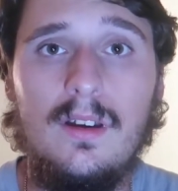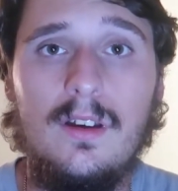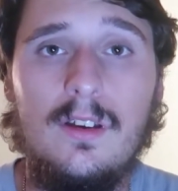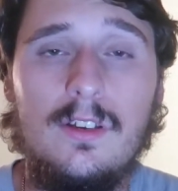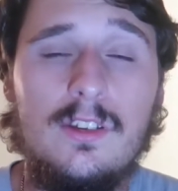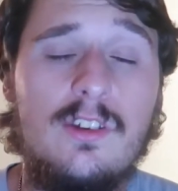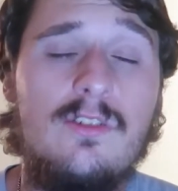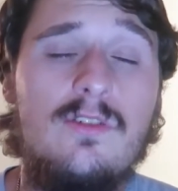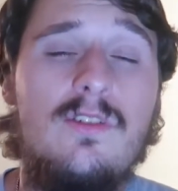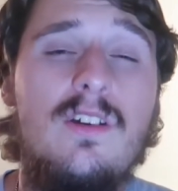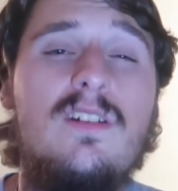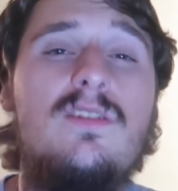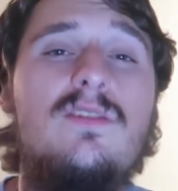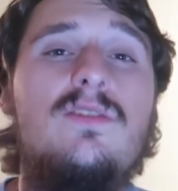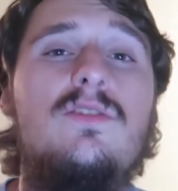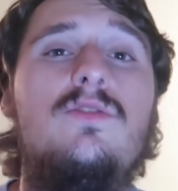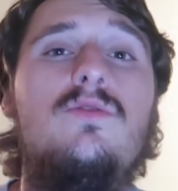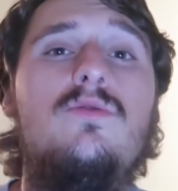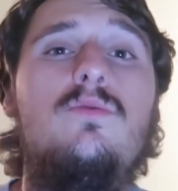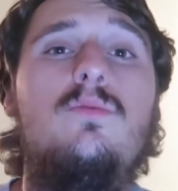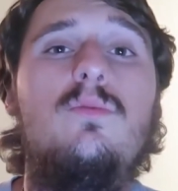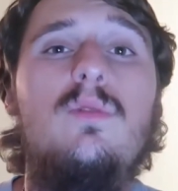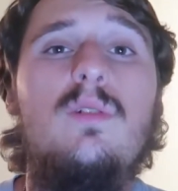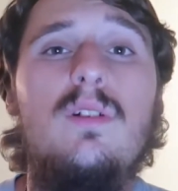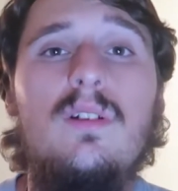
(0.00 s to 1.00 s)
So yes,
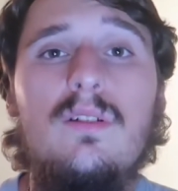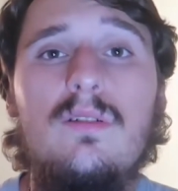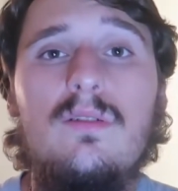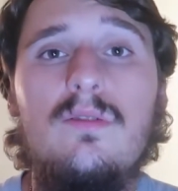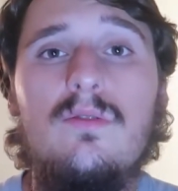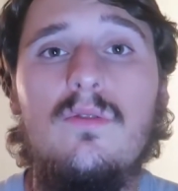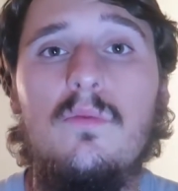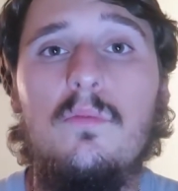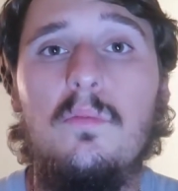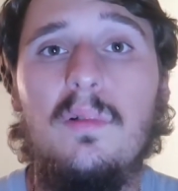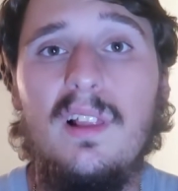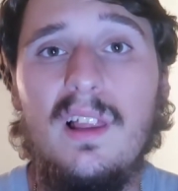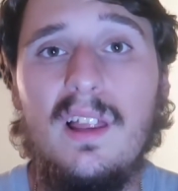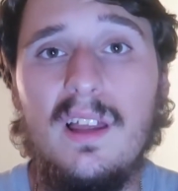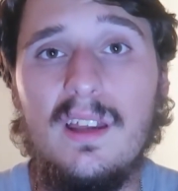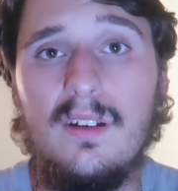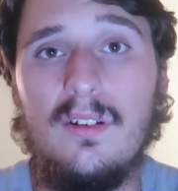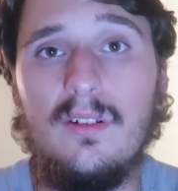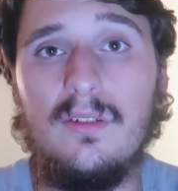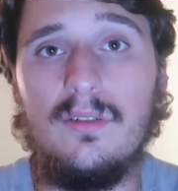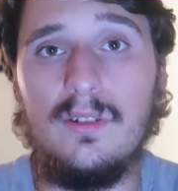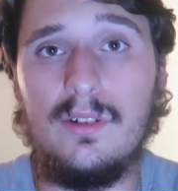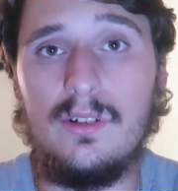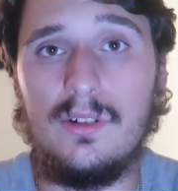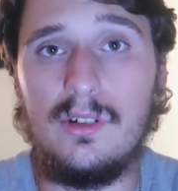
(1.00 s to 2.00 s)
you will play
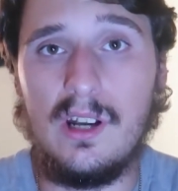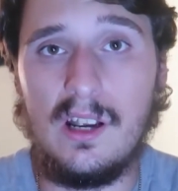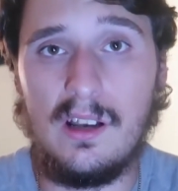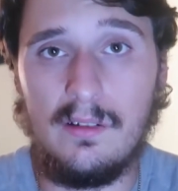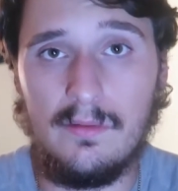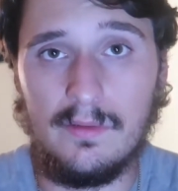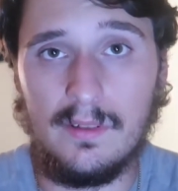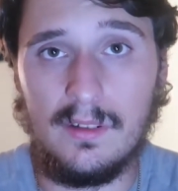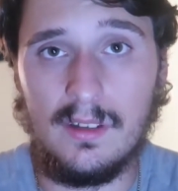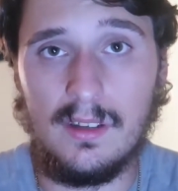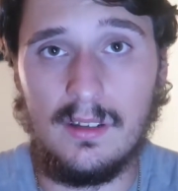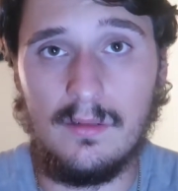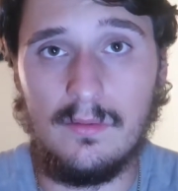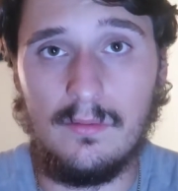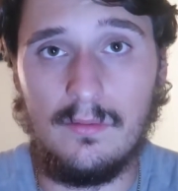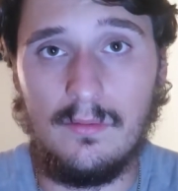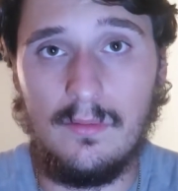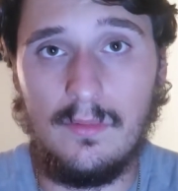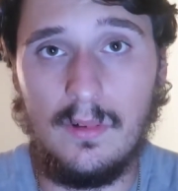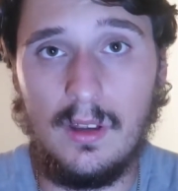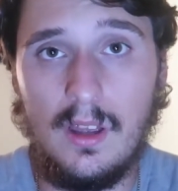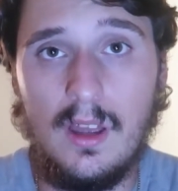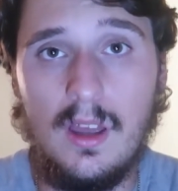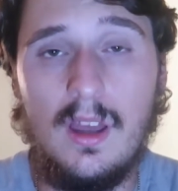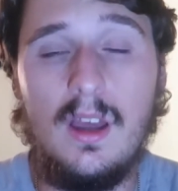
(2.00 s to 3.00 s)
on this travel team,
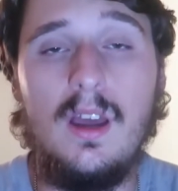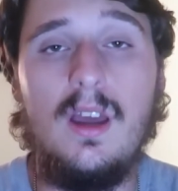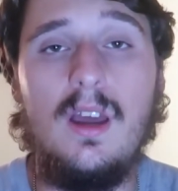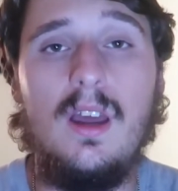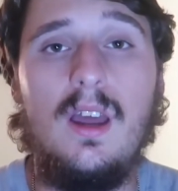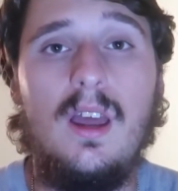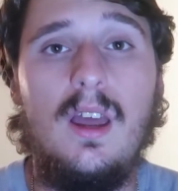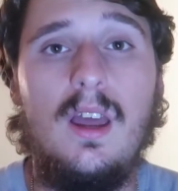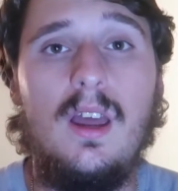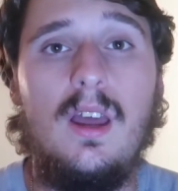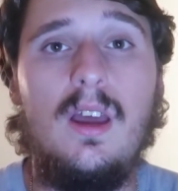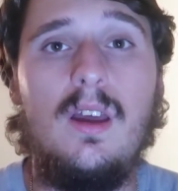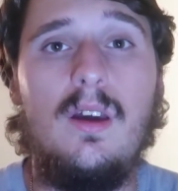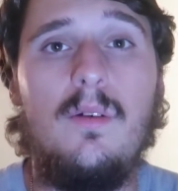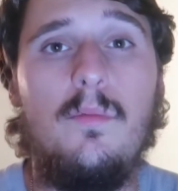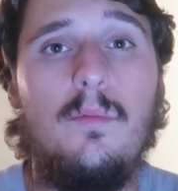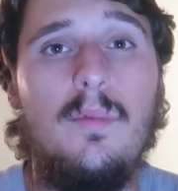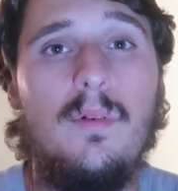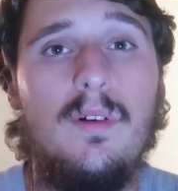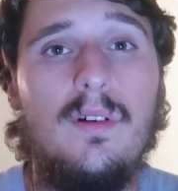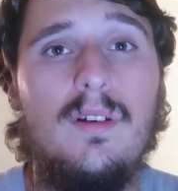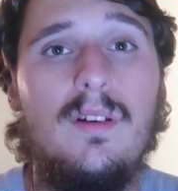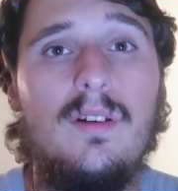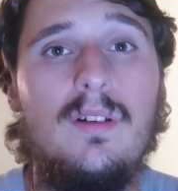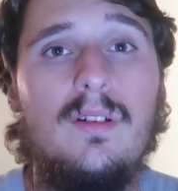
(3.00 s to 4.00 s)

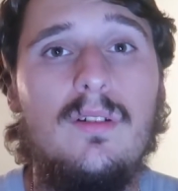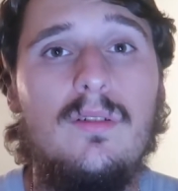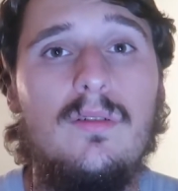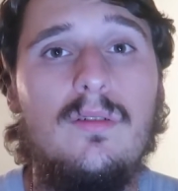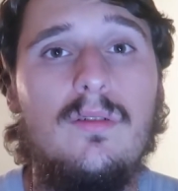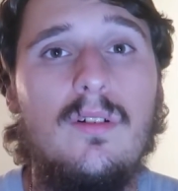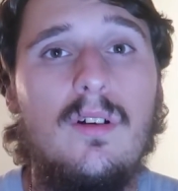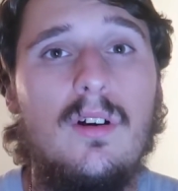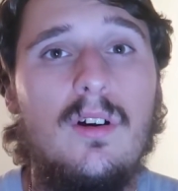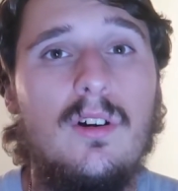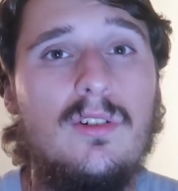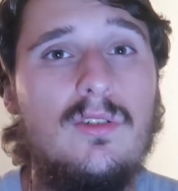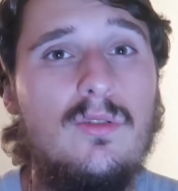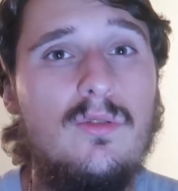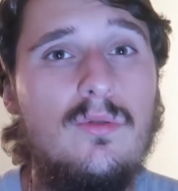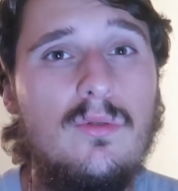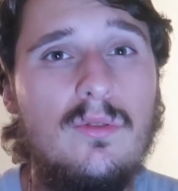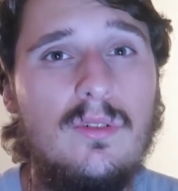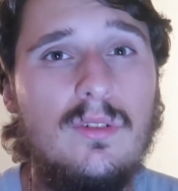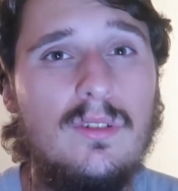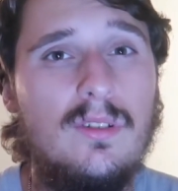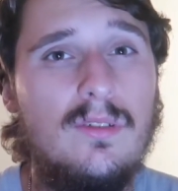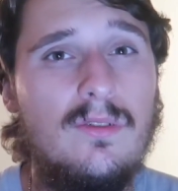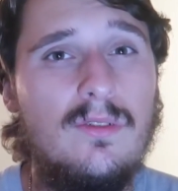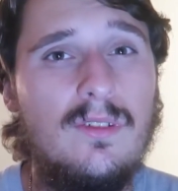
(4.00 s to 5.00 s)
but are you
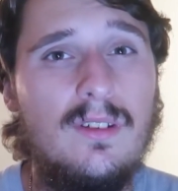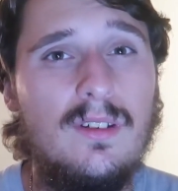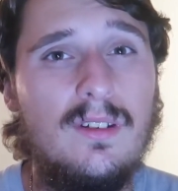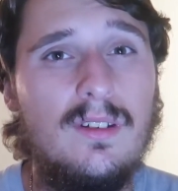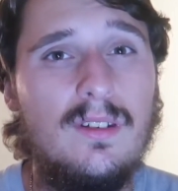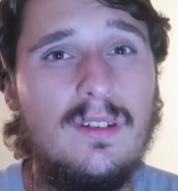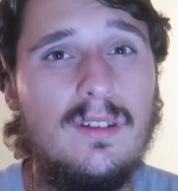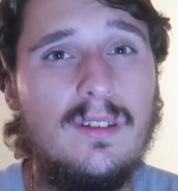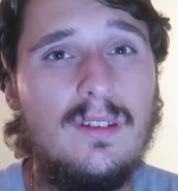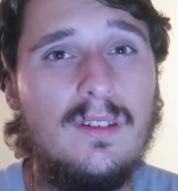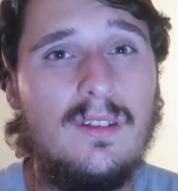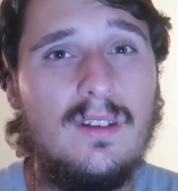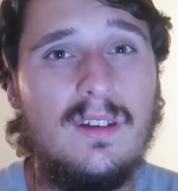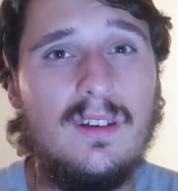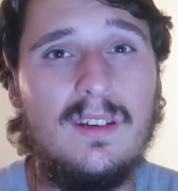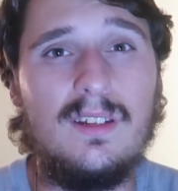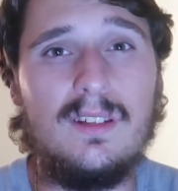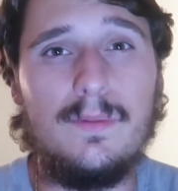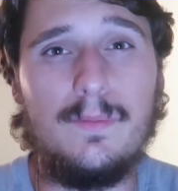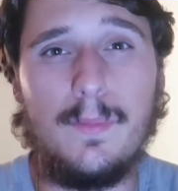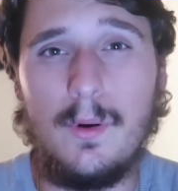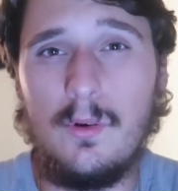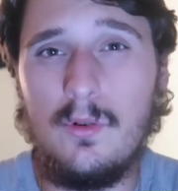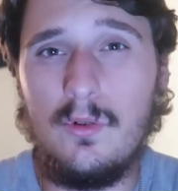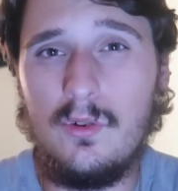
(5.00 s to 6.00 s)
going to get the
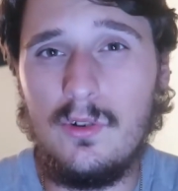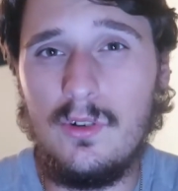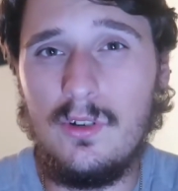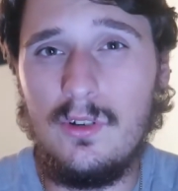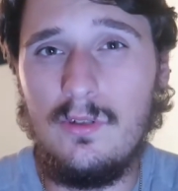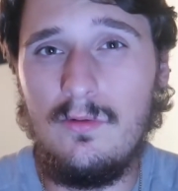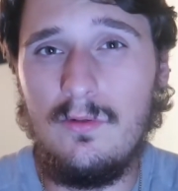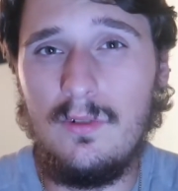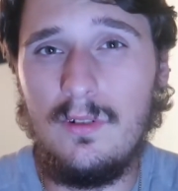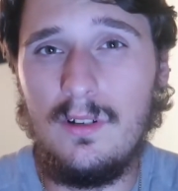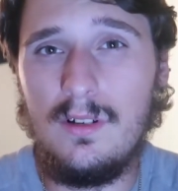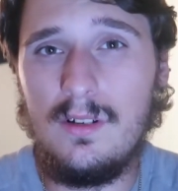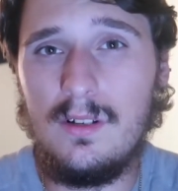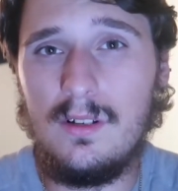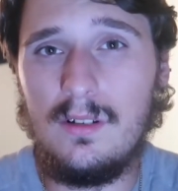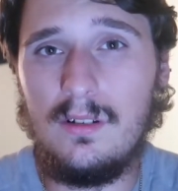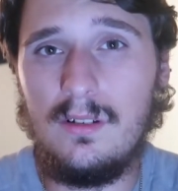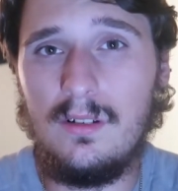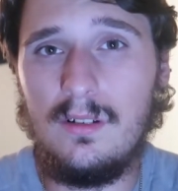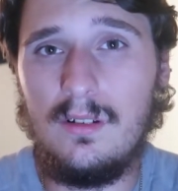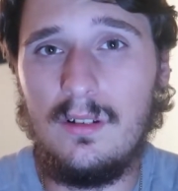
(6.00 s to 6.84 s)
exposure you want?